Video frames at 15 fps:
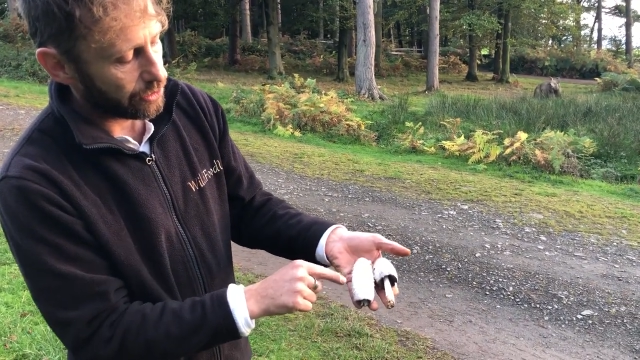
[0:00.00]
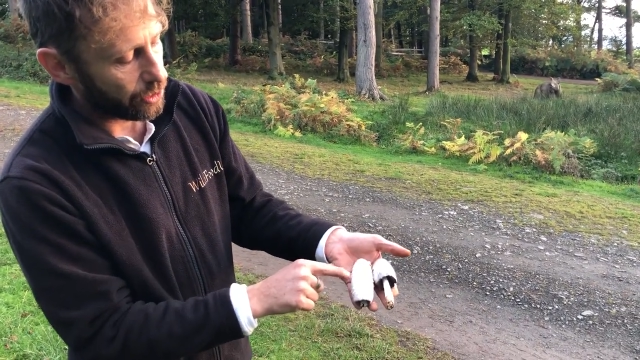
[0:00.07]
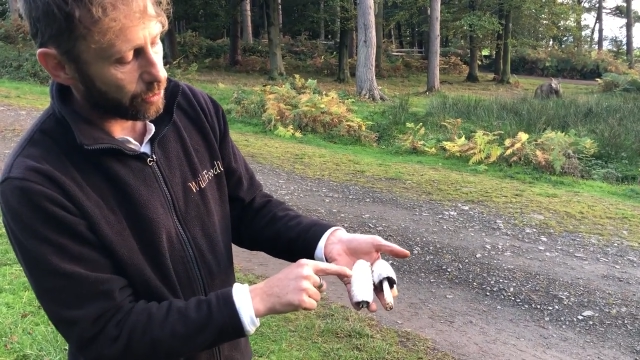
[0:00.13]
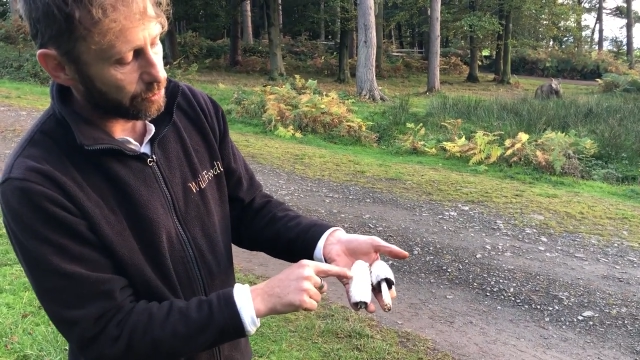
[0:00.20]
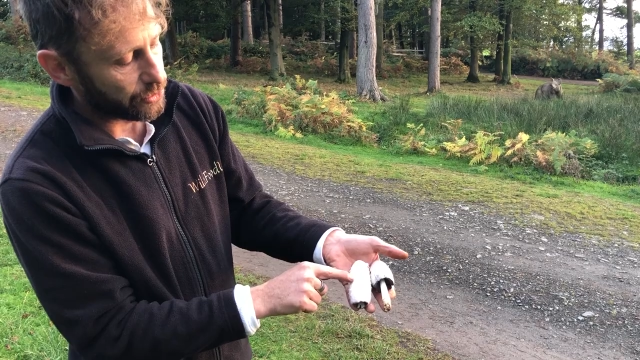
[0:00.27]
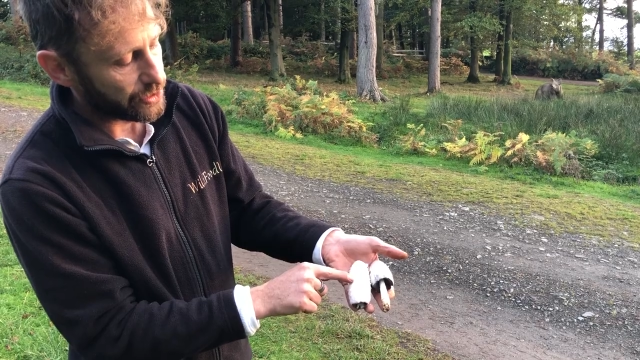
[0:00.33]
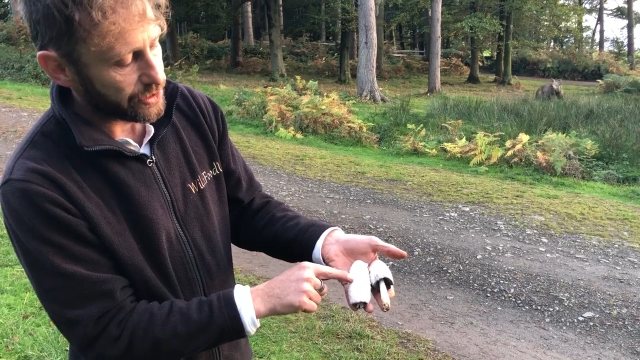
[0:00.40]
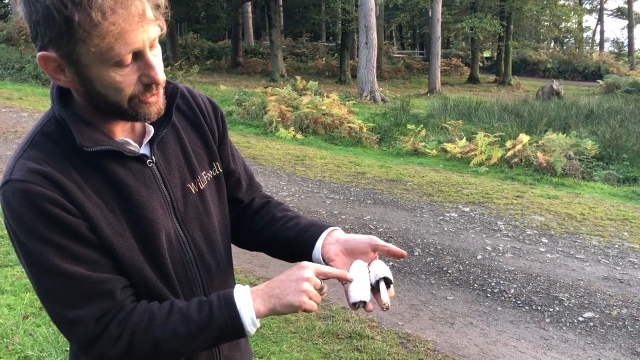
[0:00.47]

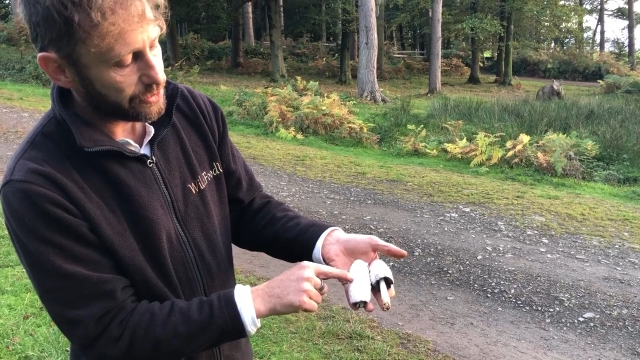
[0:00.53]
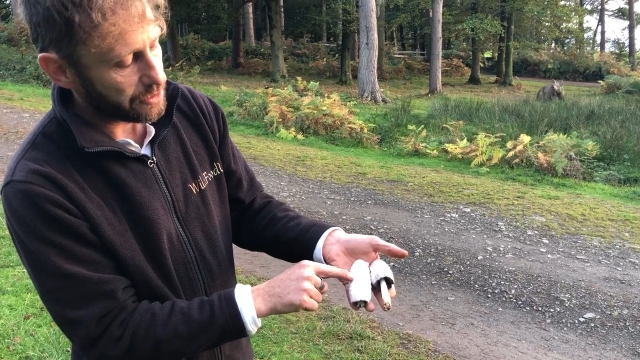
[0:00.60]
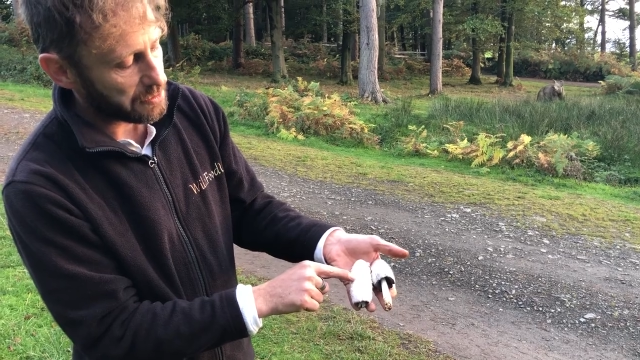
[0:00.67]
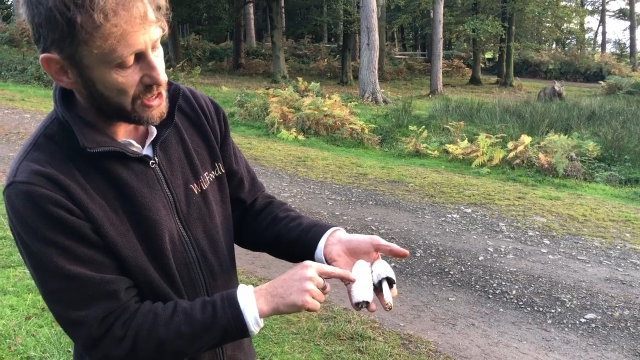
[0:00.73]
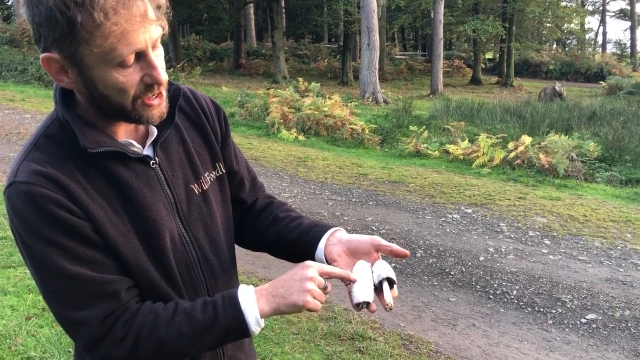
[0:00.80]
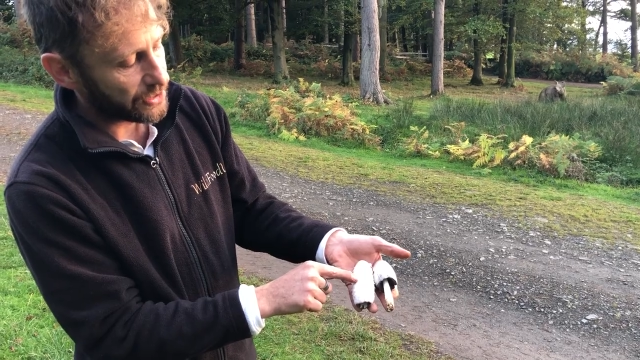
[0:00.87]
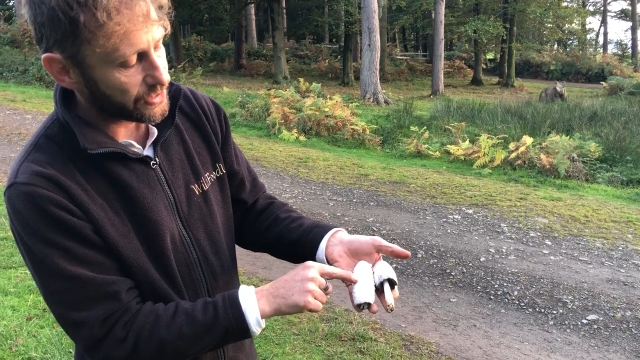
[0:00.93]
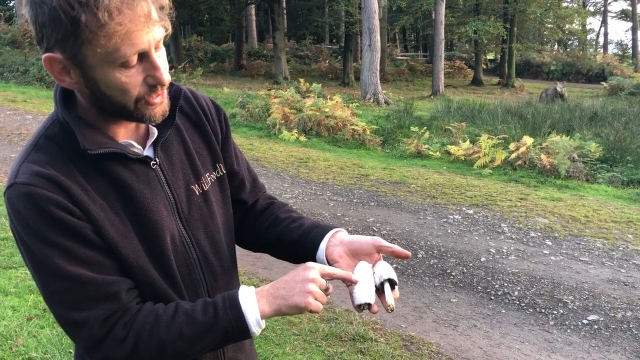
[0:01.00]
Coprinus
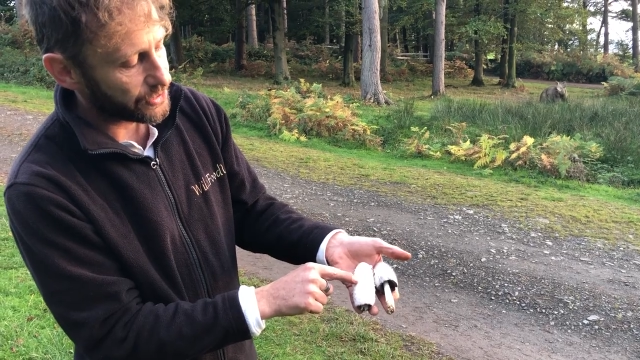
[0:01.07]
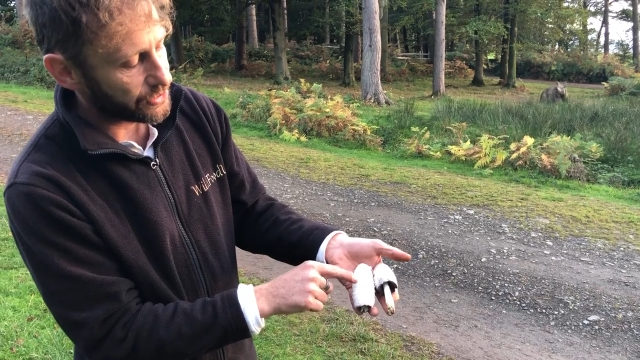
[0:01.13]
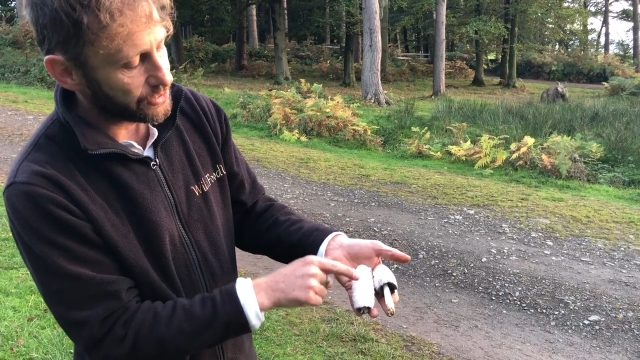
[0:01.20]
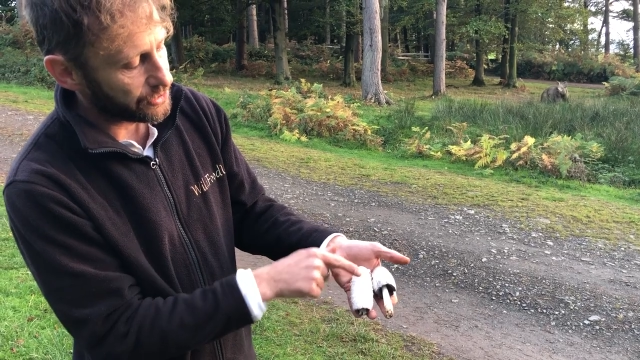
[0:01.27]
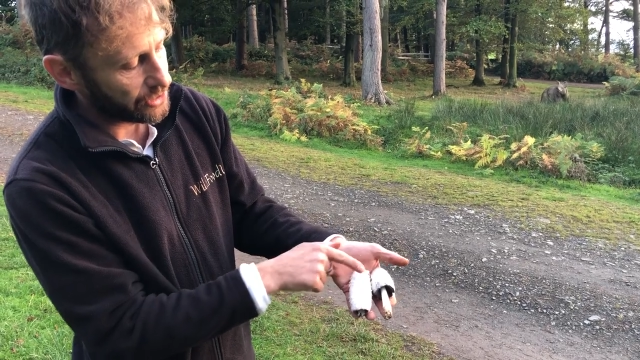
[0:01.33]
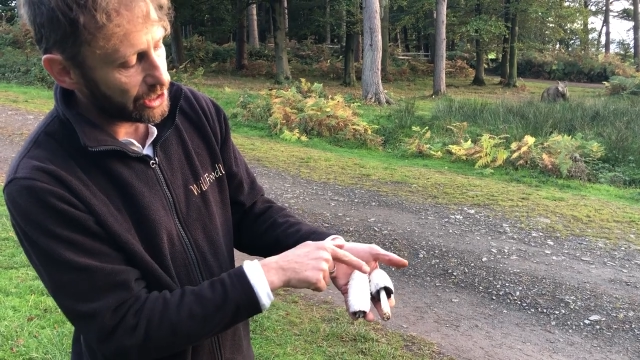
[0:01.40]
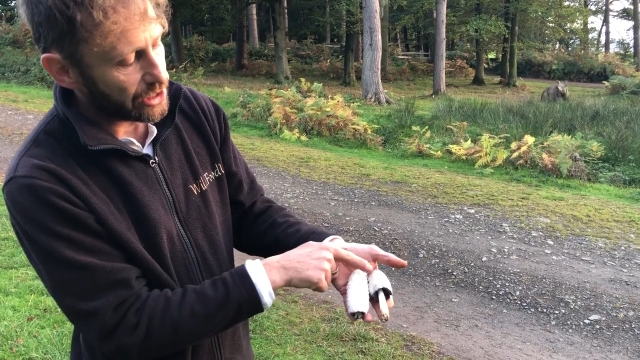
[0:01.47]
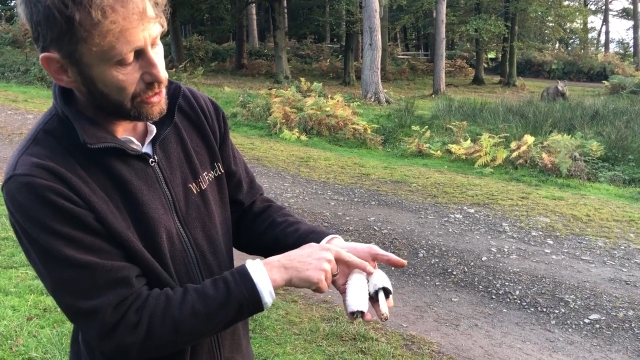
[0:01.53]

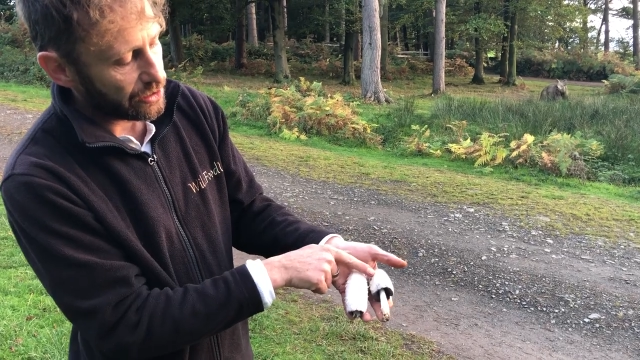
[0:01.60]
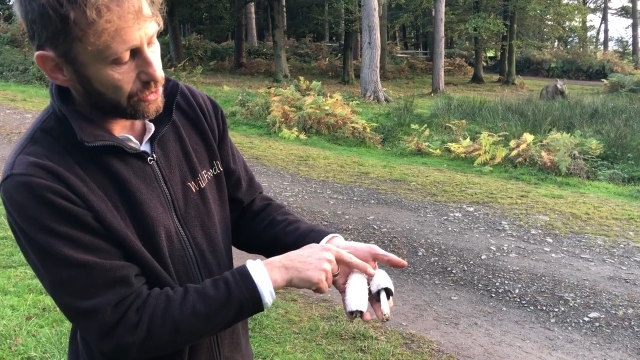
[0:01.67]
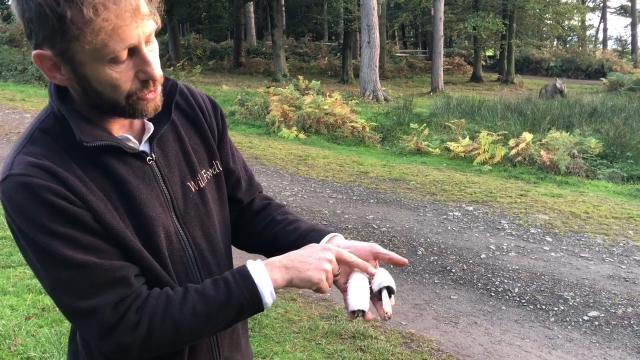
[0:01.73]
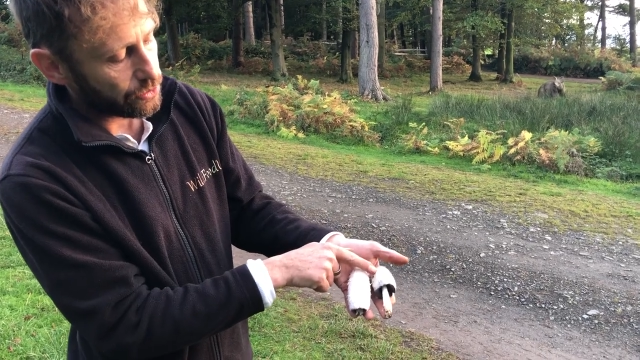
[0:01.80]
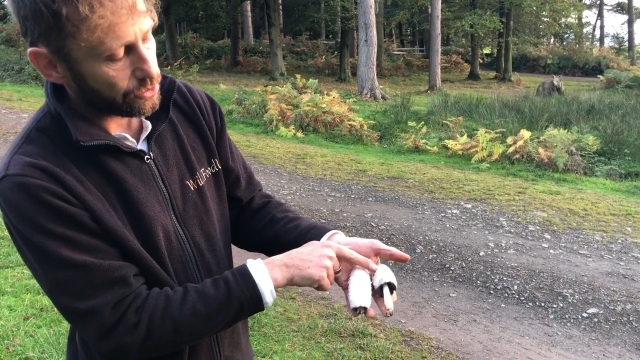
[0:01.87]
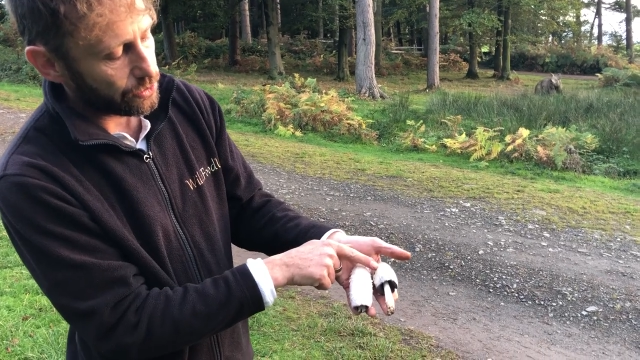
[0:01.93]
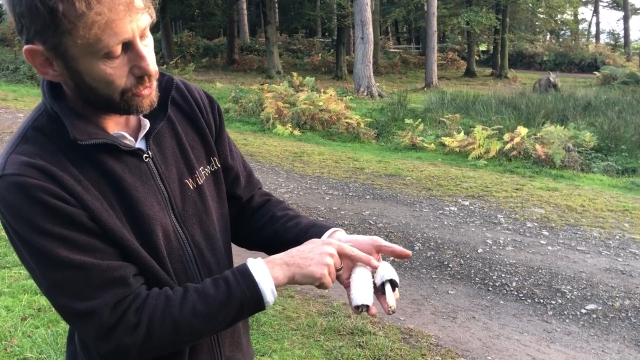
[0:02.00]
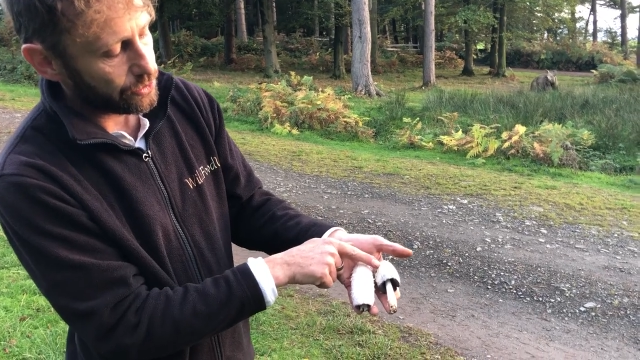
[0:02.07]
comatus,
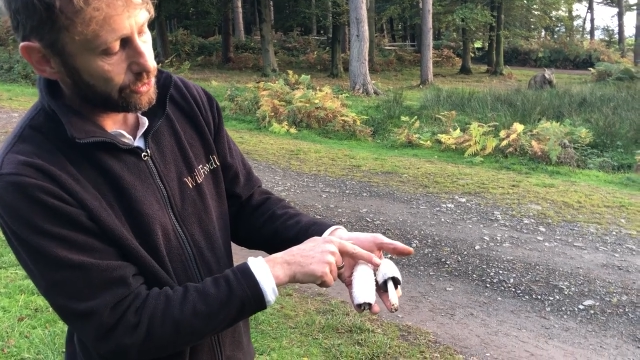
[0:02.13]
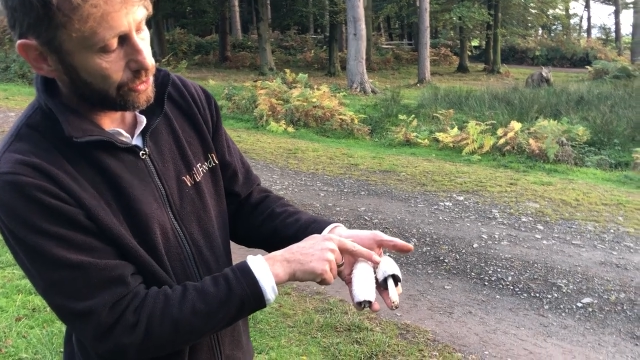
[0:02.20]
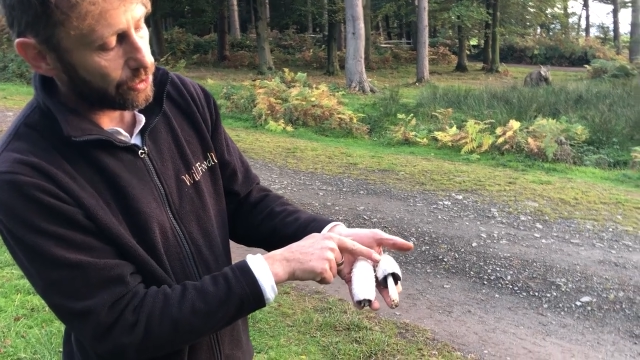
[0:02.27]
not